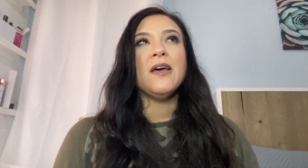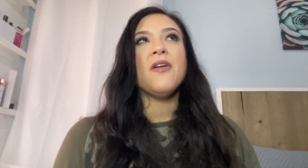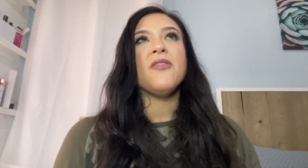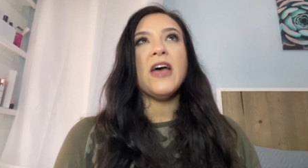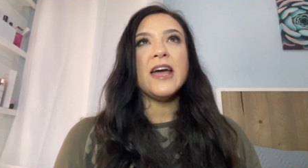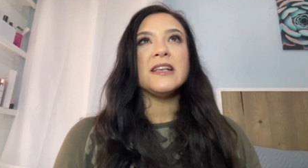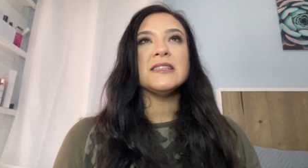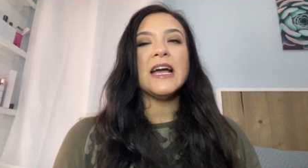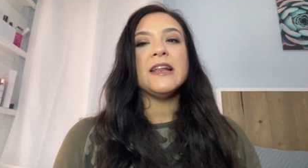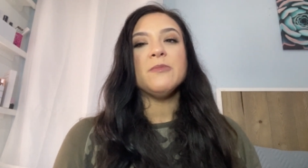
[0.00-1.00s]
that
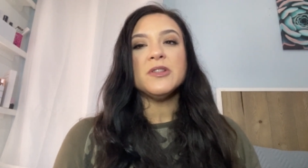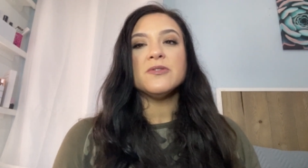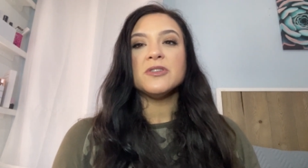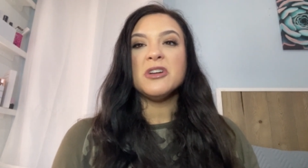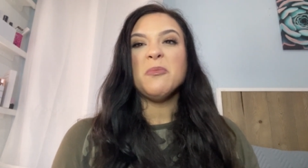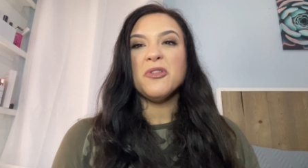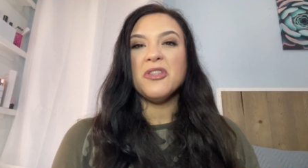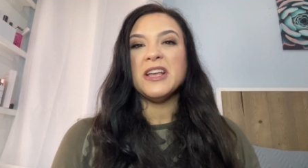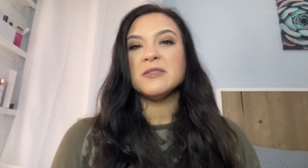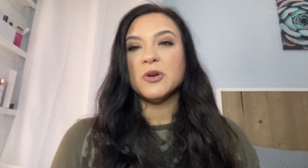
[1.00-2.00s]
exciting, but there's a couple
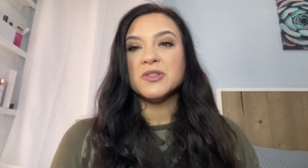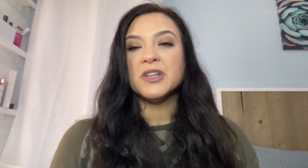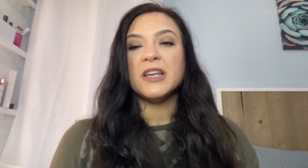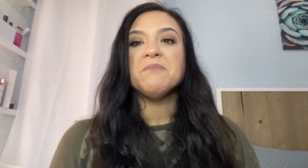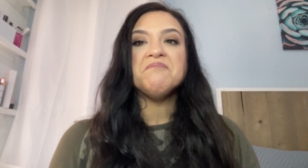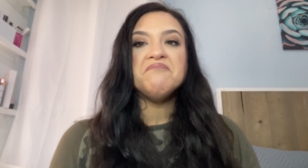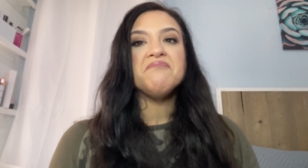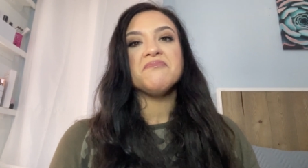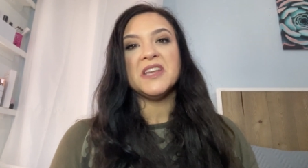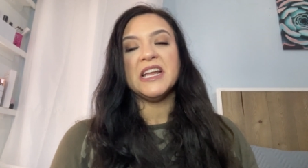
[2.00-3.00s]
things personally
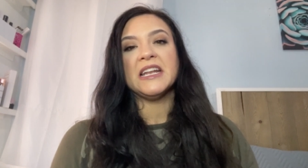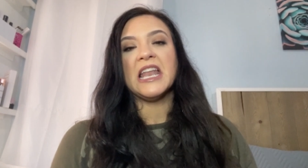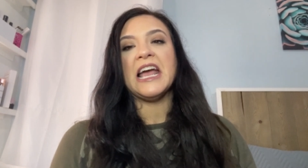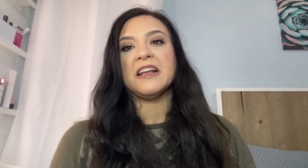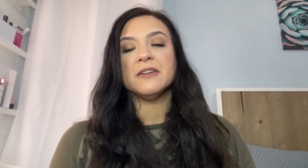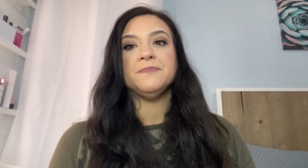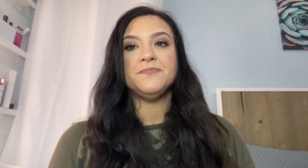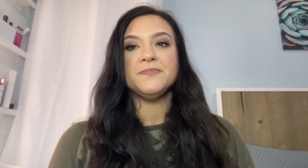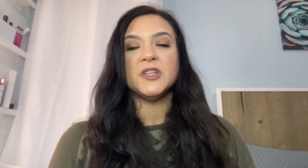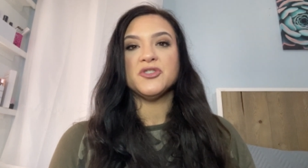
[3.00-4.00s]
that I'd like
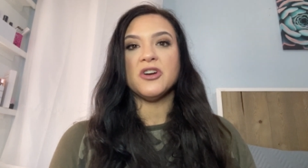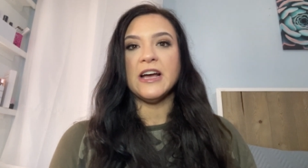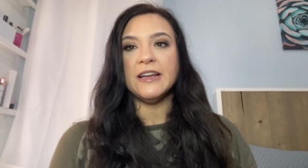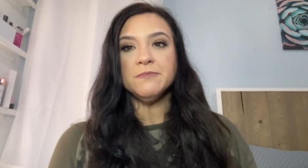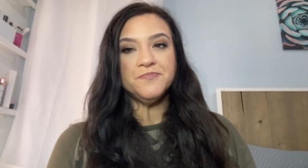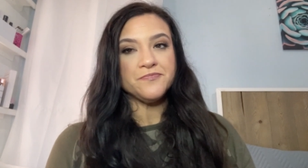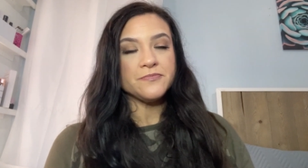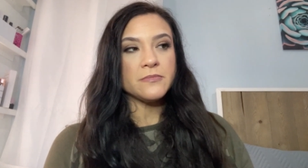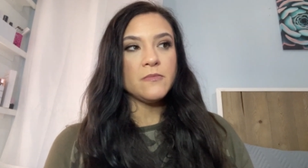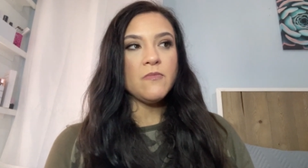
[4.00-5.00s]
to try.
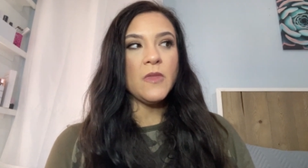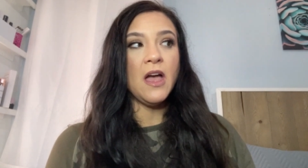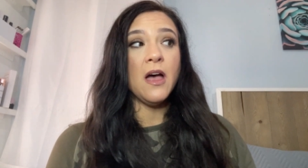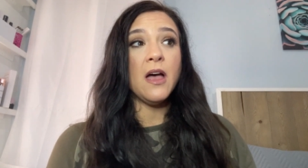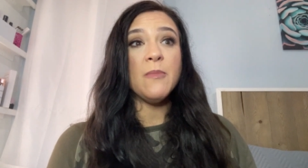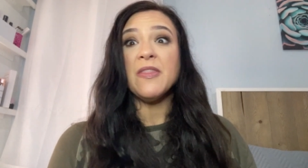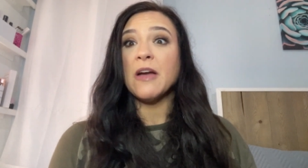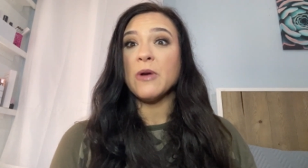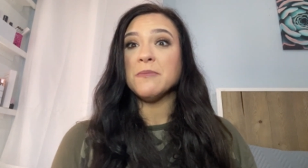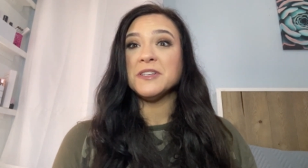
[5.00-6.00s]
Um, and
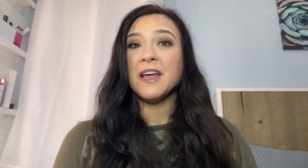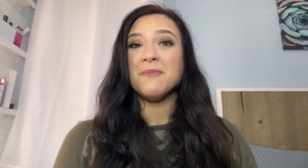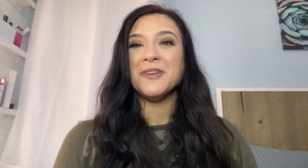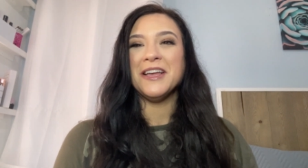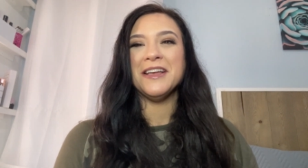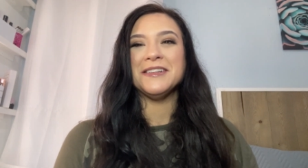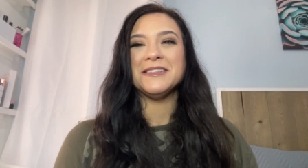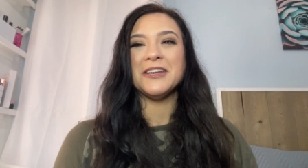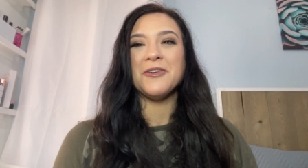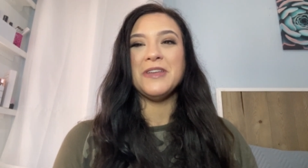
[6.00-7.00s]
that wraps it up.
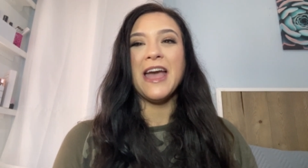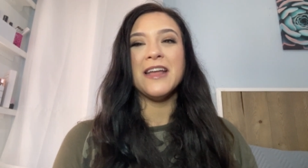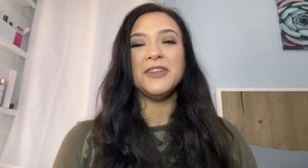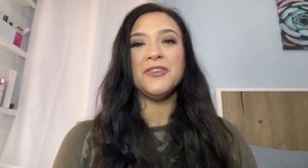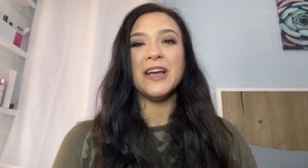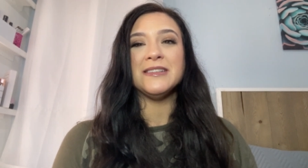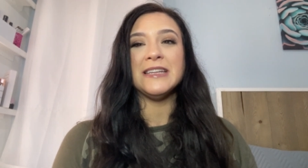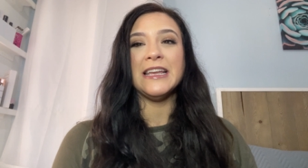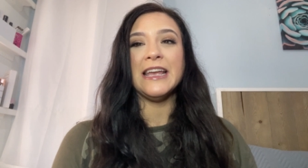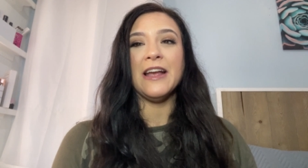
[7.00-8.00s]
So yeah, you guys
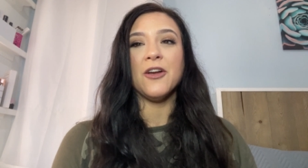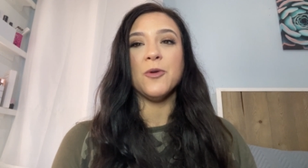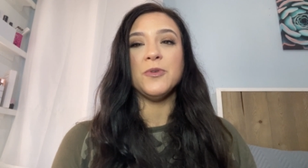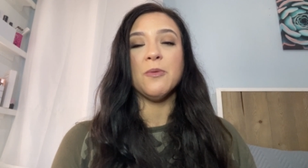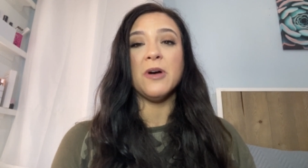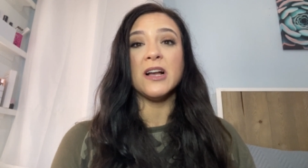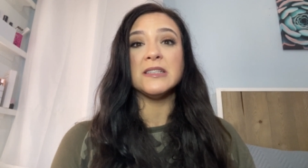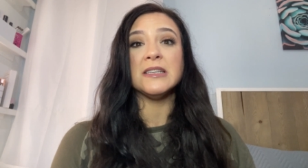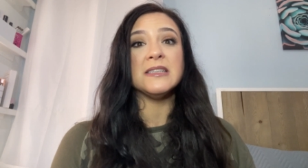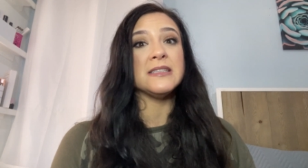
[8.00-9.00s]
take care. Hope your
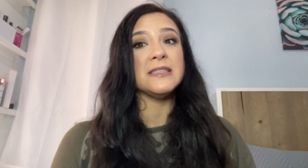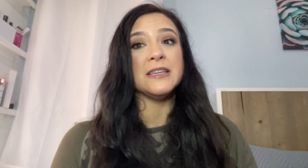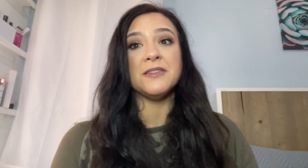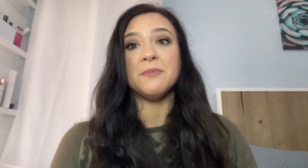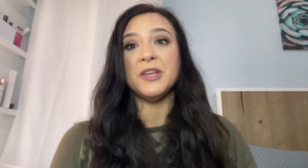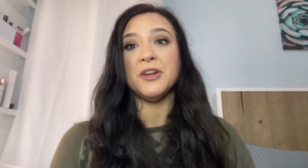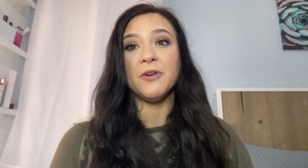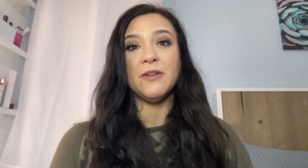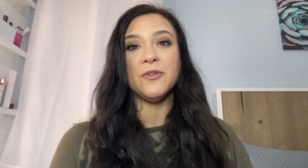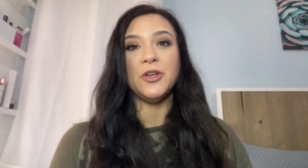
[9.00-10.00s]
boxes end up being
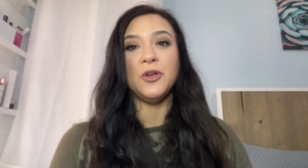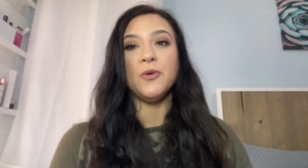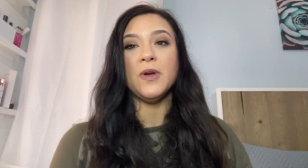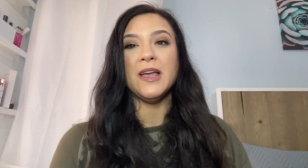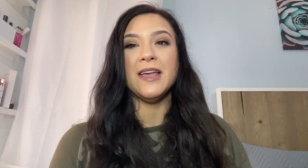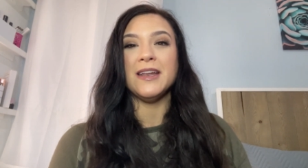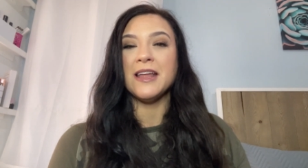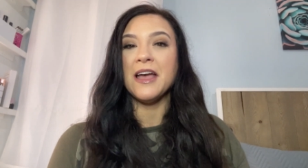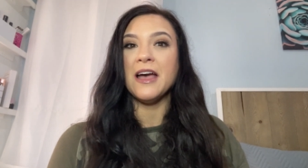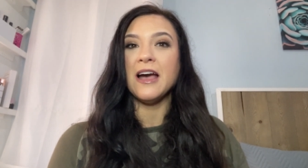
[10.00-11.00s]
great for you
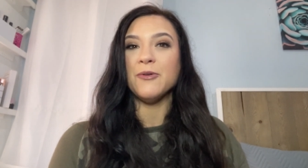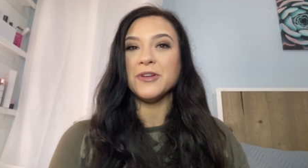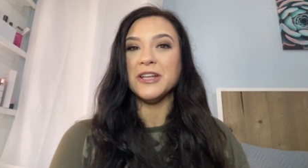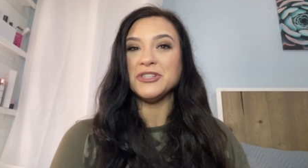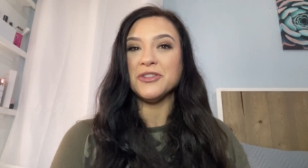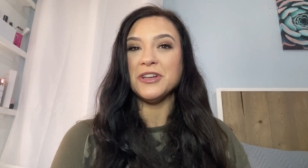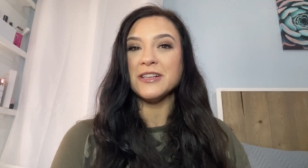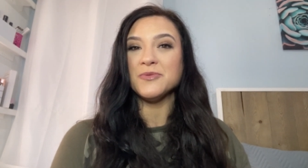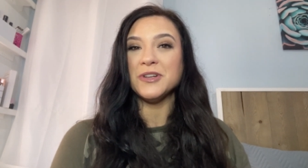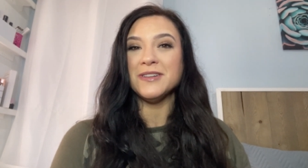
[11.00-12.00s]
and I will catch you on the
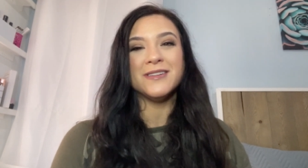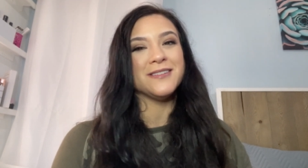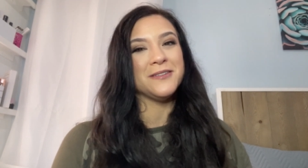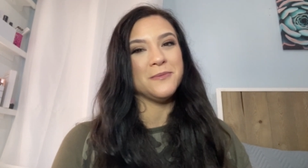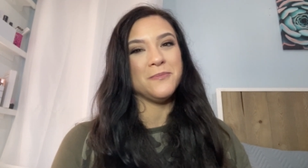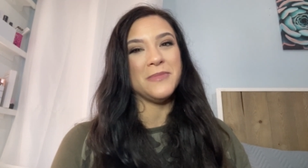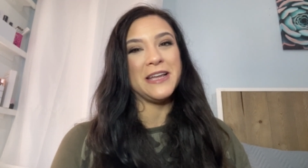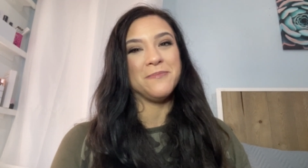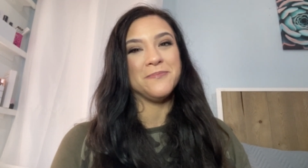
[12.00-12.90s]
next one. Bye.